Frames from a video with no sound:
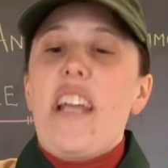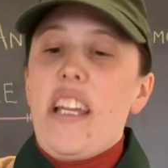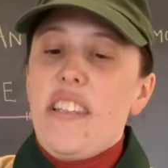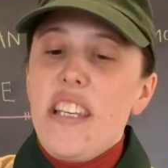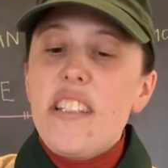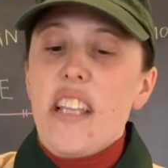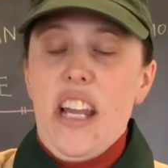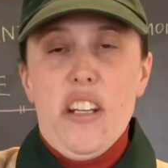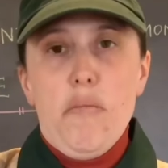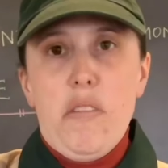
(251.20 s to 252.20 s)
this
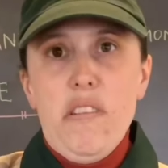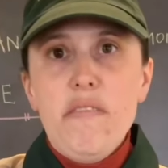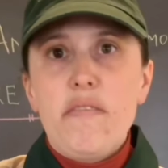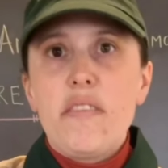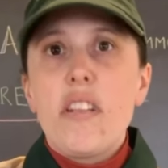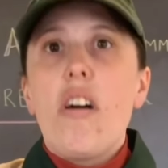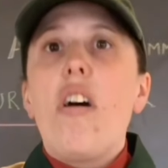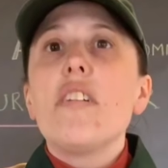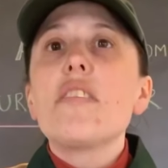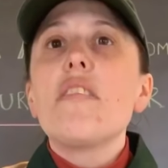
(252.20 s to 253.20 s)
animal
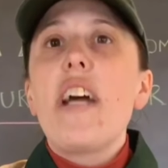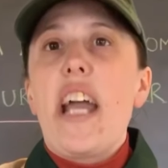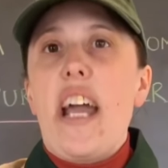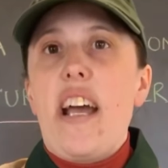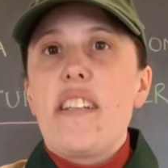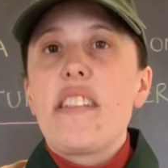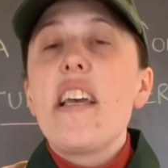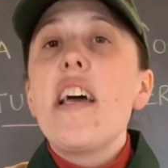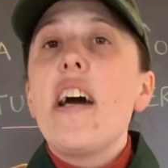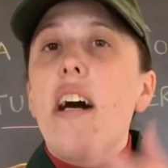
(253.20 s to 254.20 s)
also has
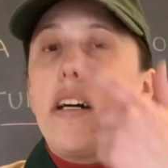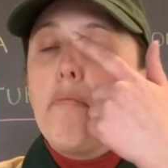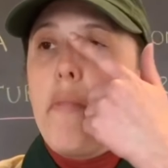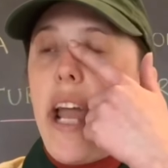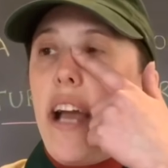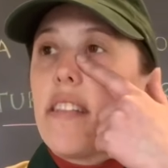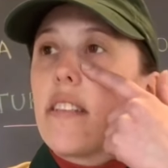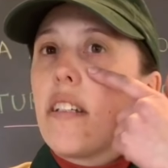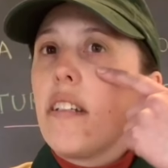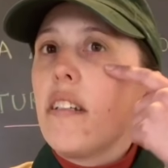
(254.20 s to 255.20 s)
a mask
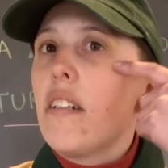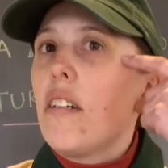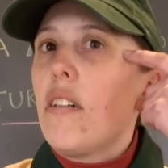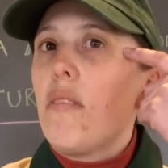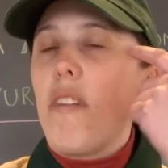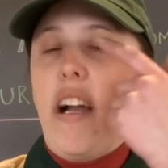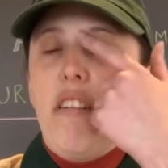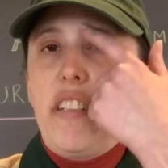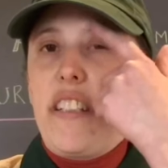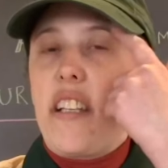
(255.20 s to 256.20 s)

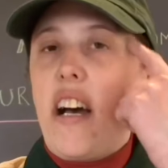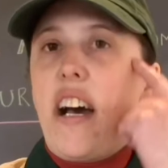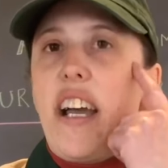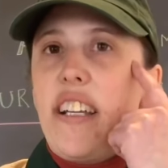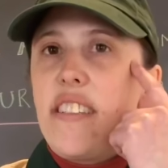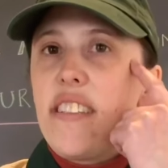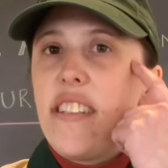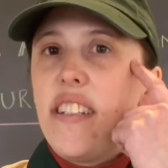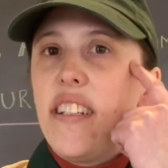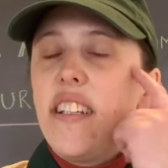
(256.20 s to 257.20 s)
around its eyes.
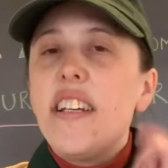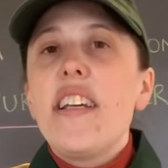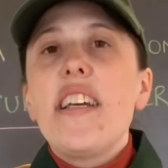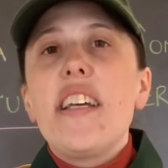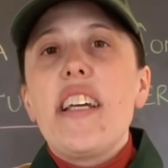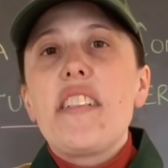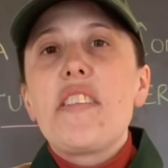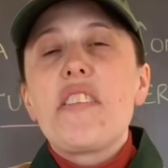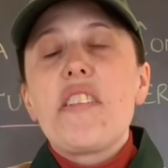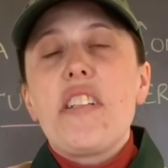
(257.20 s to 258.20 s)

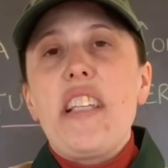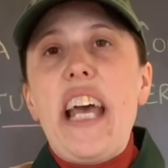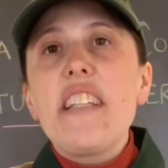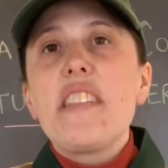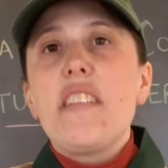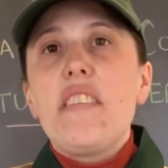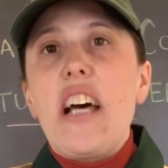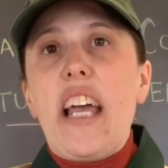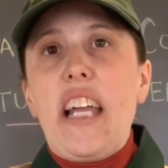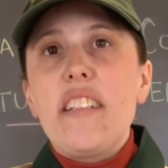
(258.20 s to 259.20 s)
It's to let the
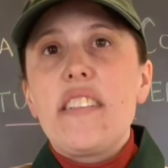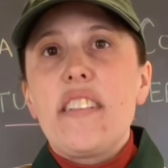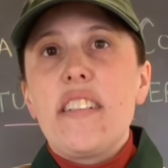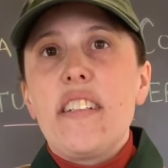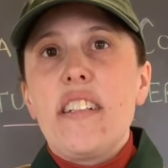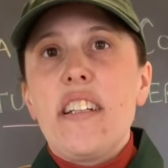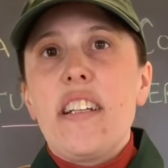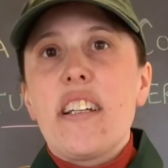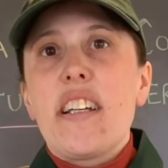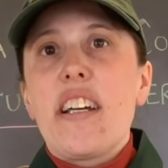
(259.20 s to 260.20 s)
light
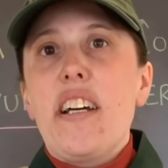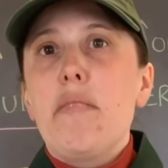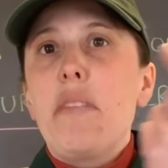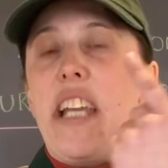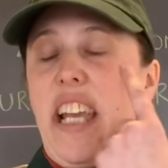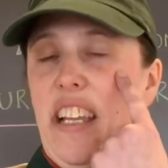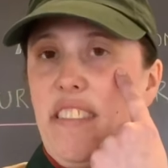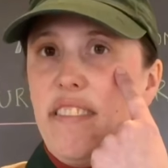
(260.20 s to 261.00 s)
come in.